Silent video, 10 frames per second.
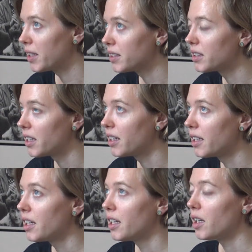my
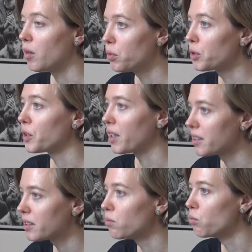stay in
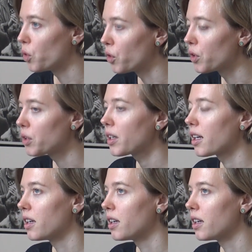Bucharest more.